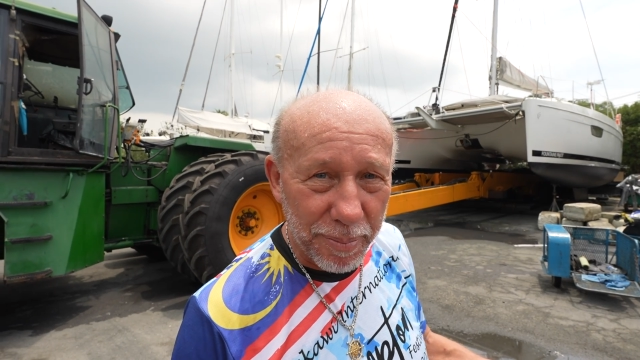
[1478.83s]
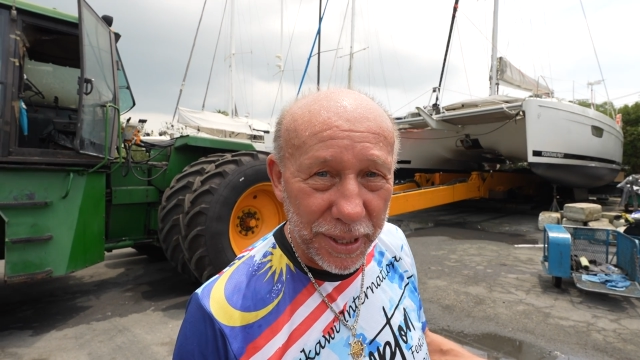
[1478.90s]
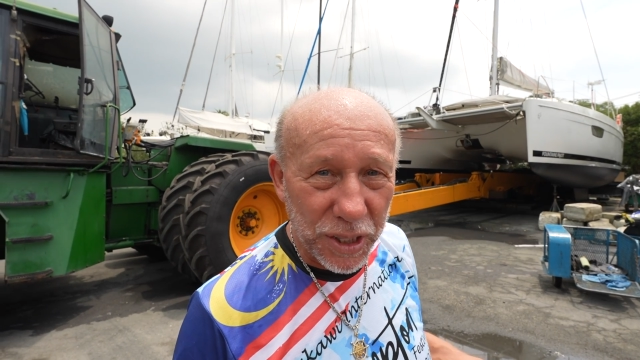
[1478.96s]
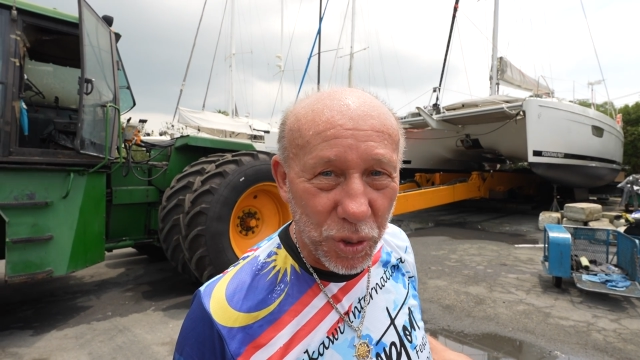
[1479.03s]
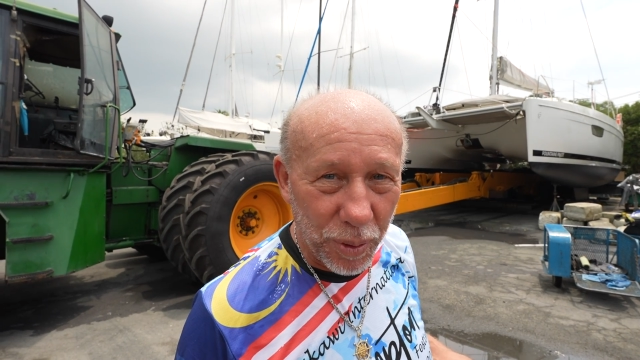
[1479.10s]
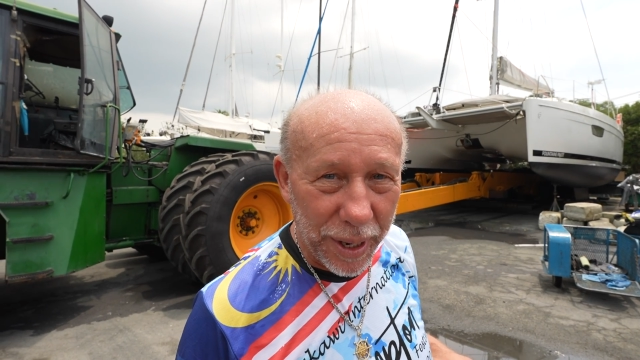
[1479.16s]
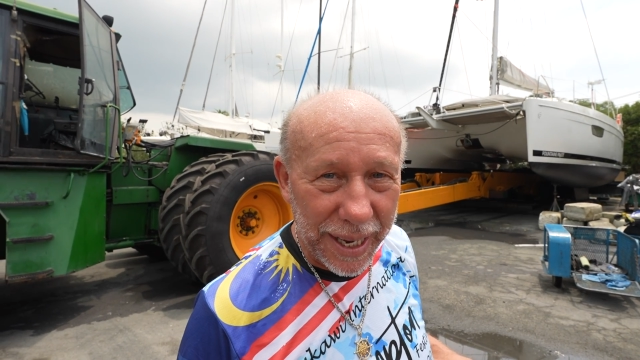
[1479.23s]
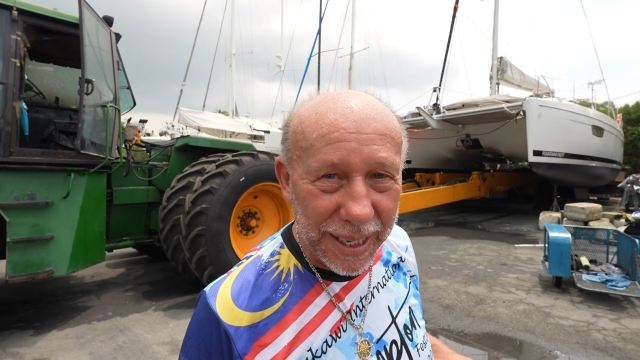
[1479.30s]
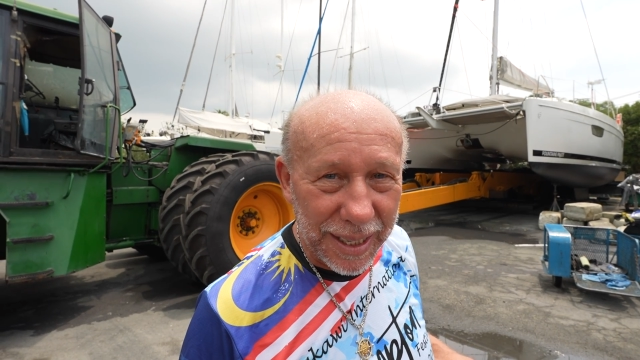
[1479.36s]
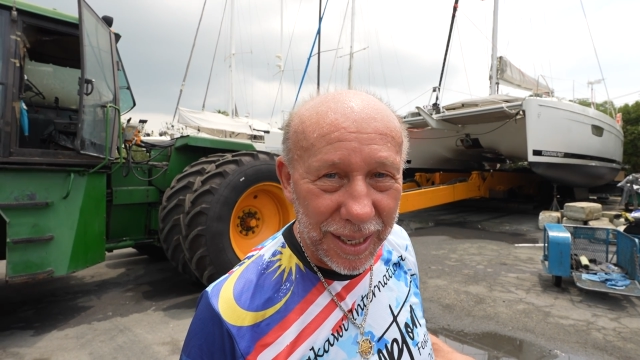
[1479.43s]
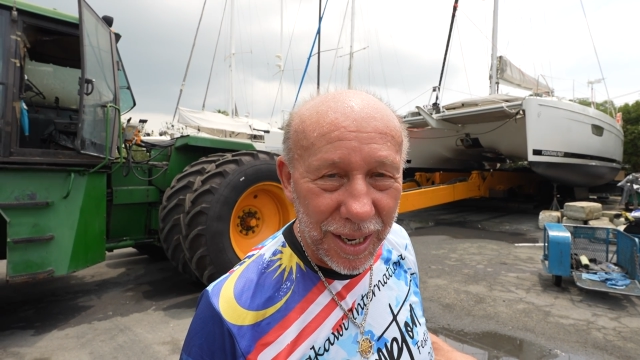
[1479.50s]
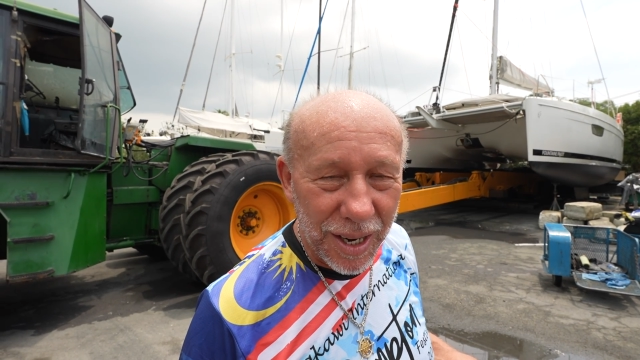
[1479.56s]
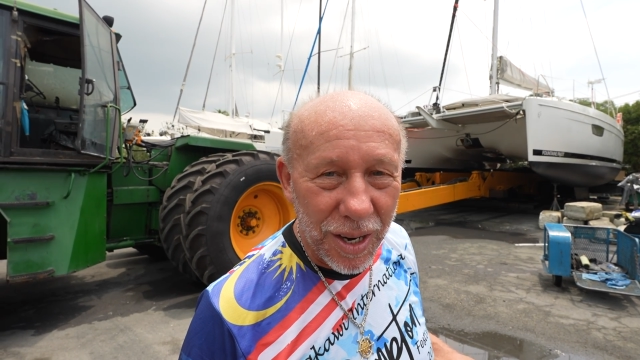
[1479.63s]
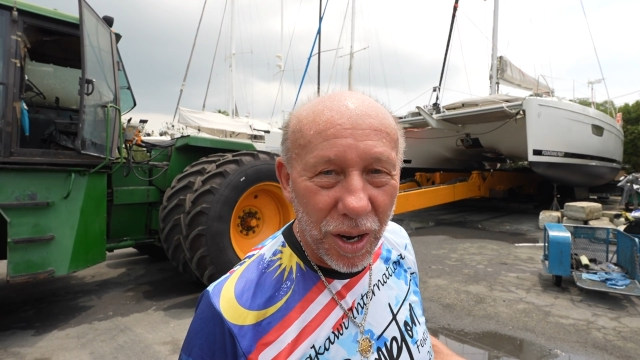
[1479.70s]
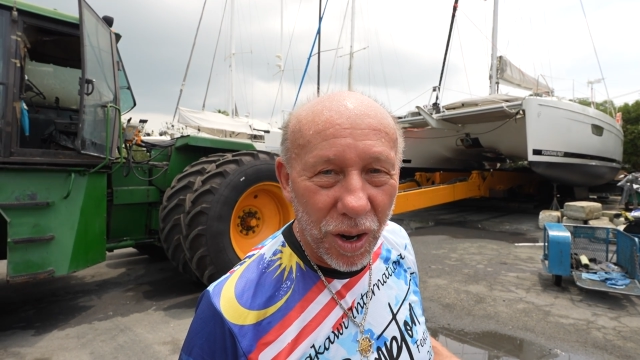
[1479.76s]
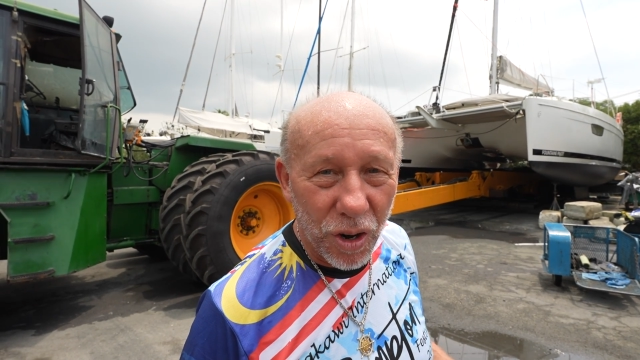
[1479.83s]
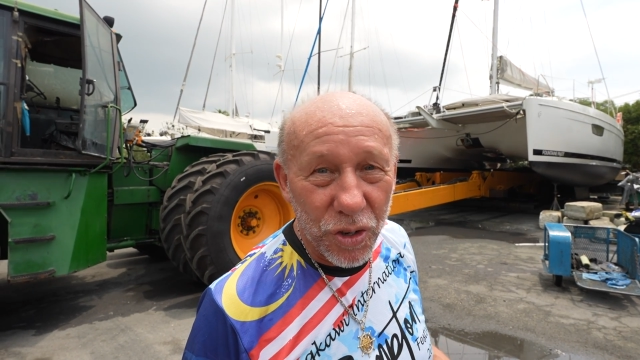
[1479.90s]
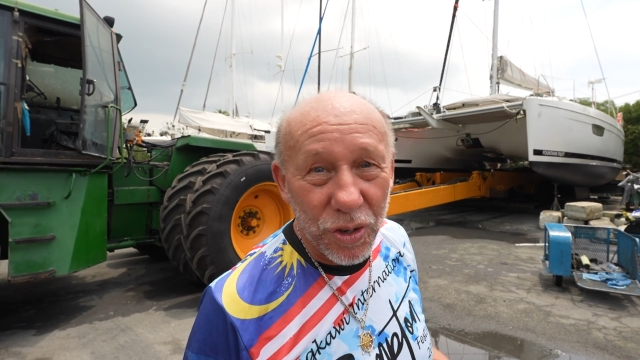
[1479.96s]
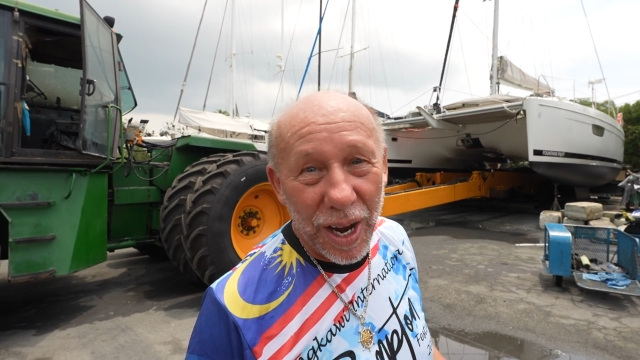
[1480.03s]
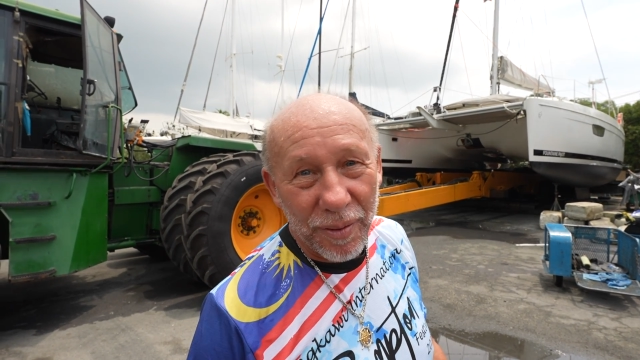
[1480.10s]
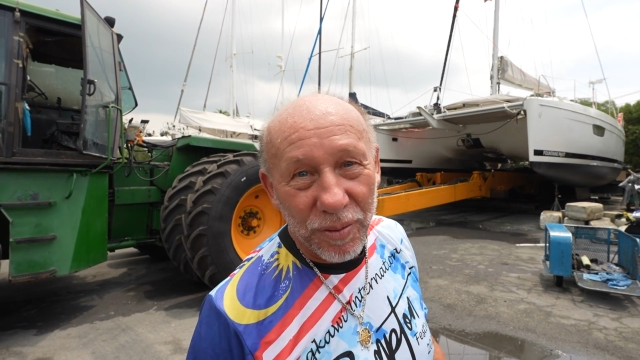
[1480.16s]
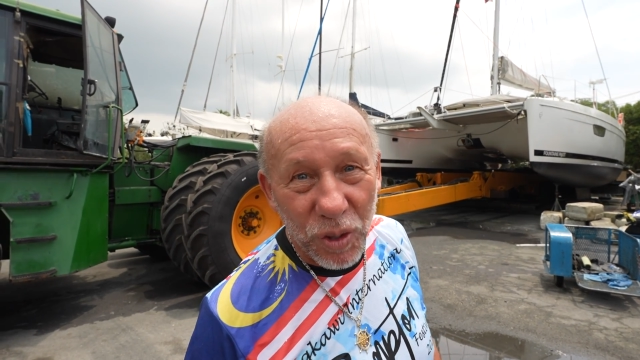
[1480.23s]
between, or
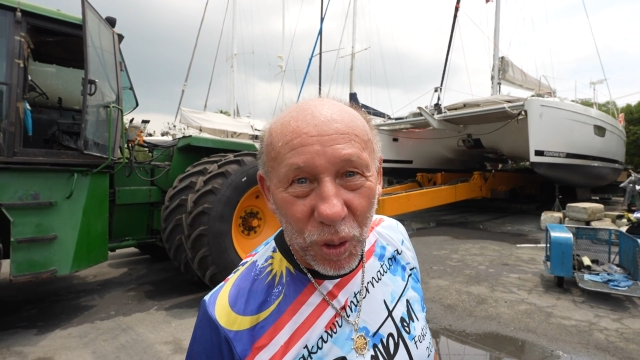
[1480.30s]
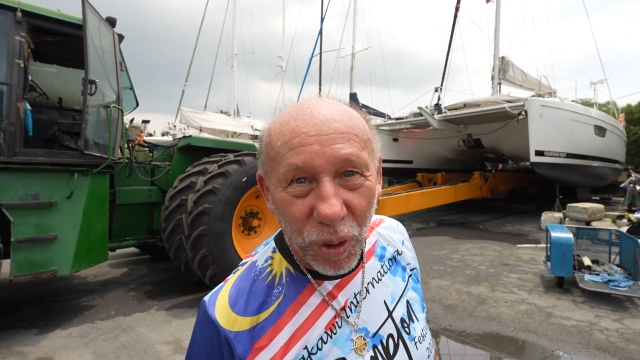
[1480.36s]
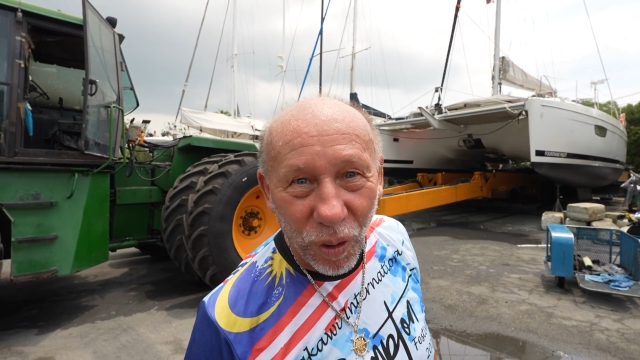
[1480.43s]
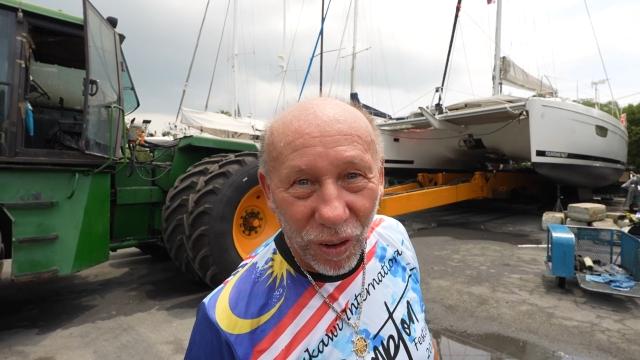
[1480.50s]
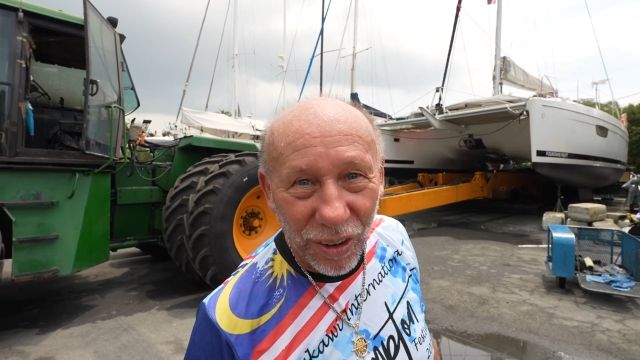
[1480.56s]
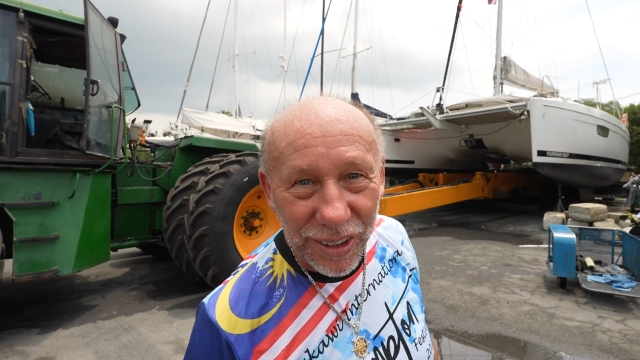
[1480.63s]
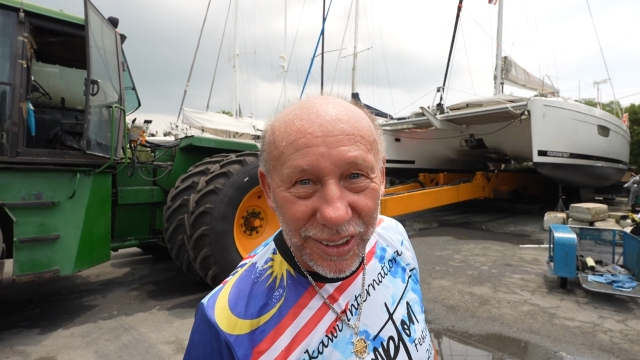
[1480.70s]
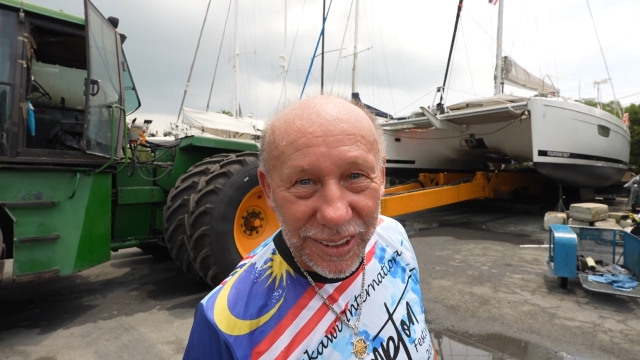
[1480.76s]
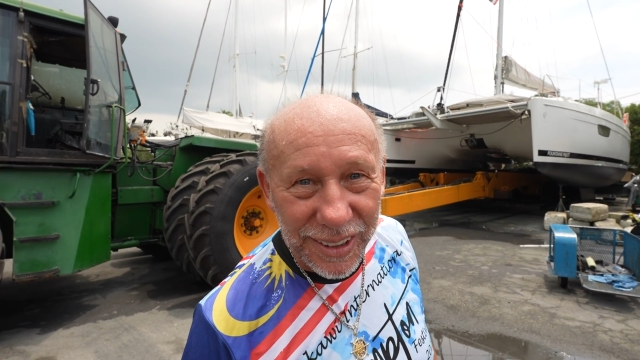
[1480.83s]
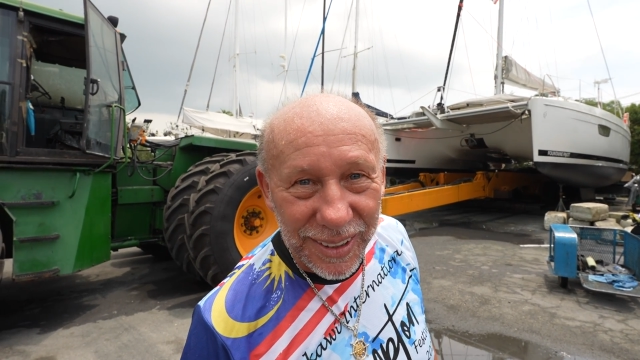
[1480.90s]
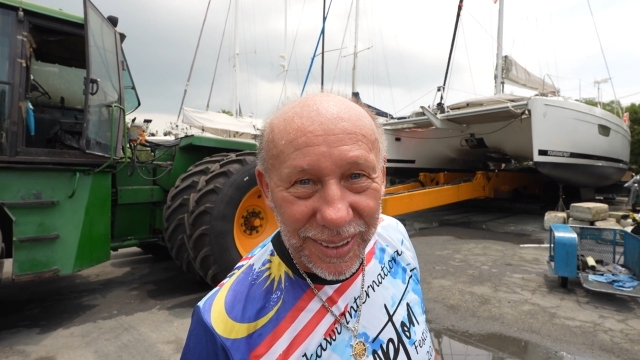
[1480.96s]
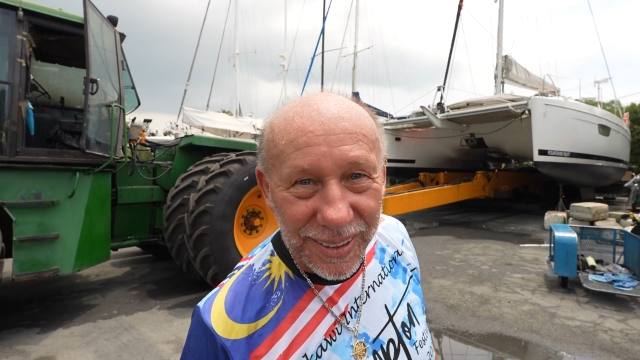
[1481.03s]
you have new holes.